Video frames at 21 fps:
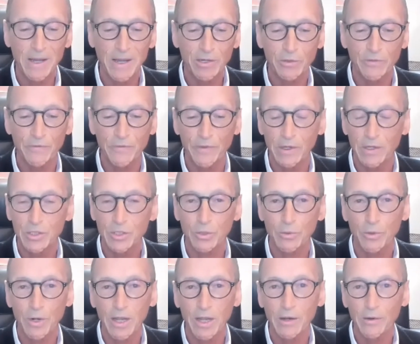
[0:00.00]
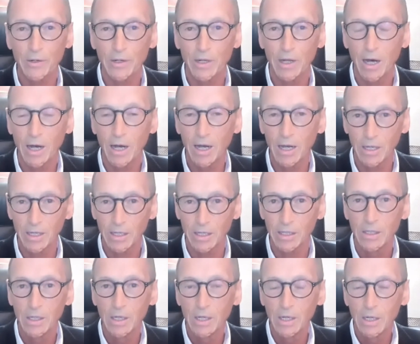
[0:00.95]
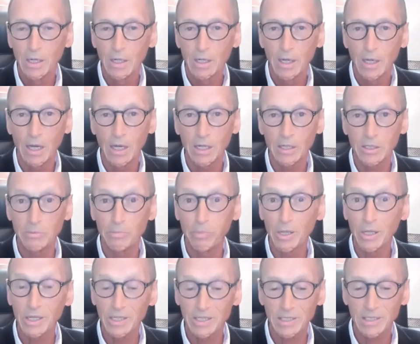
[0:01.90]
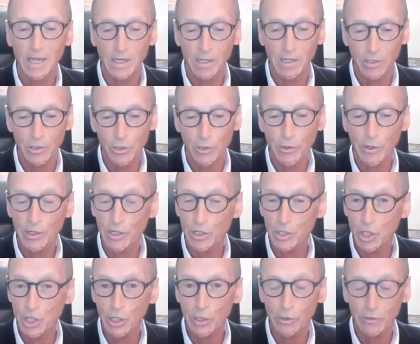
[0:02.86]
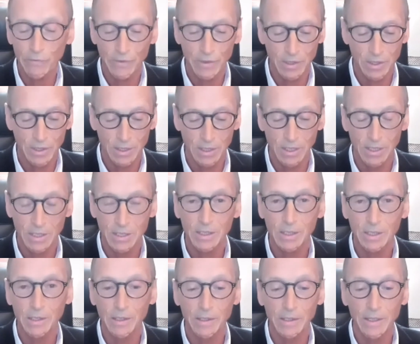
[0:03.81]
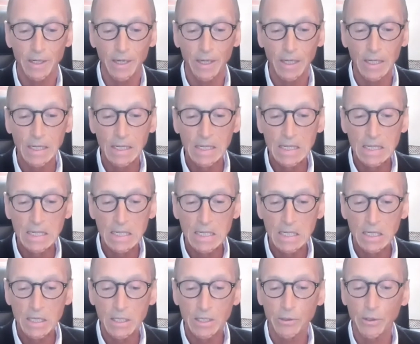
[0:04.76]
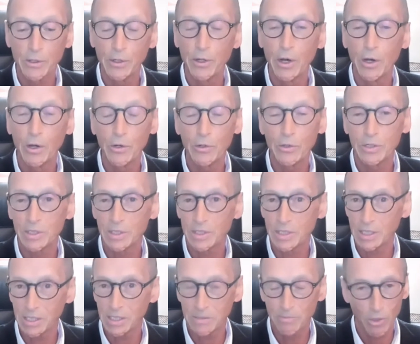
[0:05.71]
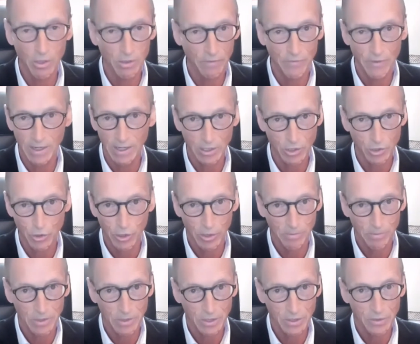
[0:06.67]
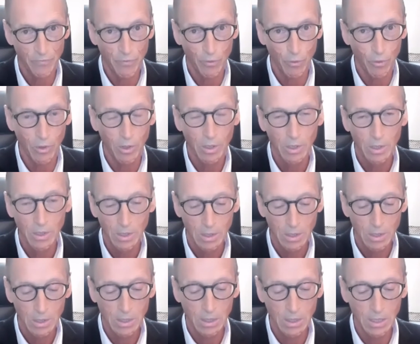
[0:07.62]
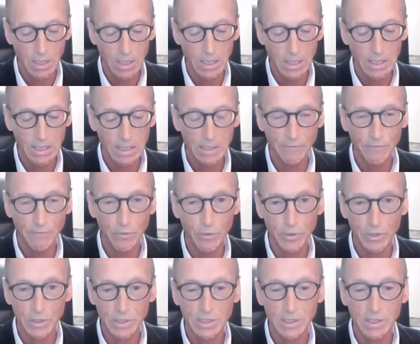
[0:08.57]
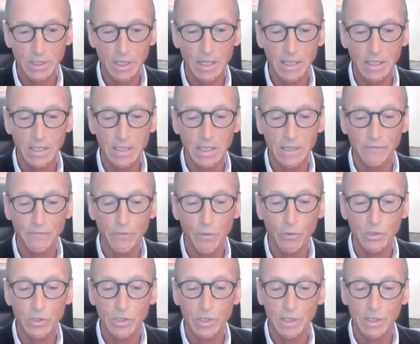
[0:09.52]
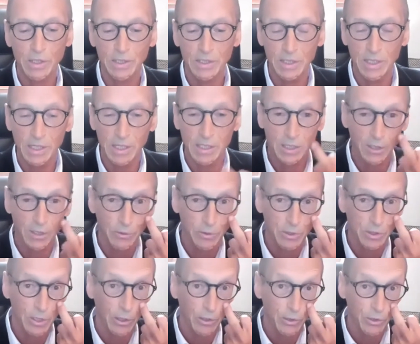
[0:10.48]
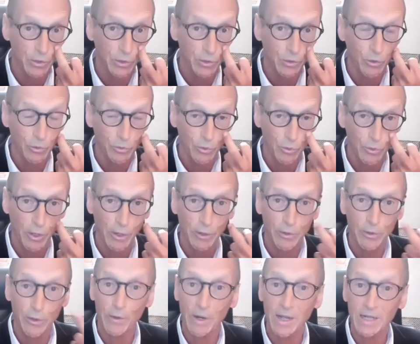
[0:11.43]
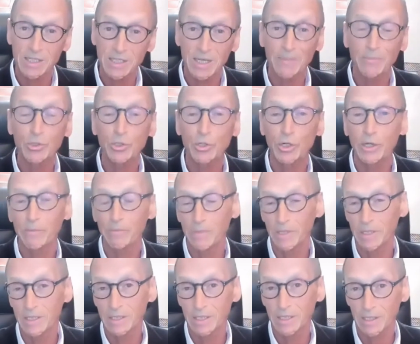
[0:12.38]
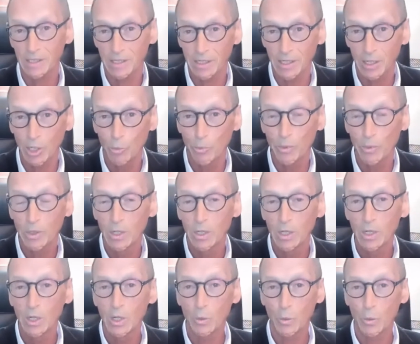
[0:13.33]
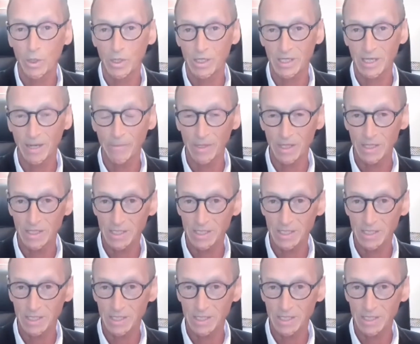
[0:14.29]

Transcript: atrophy is a rare and highly debilitating neurodegenerative disease, and there are no disease-modifying treatments for this unfortunate disease, and there is no cure, although there are some treatments that can help with some of the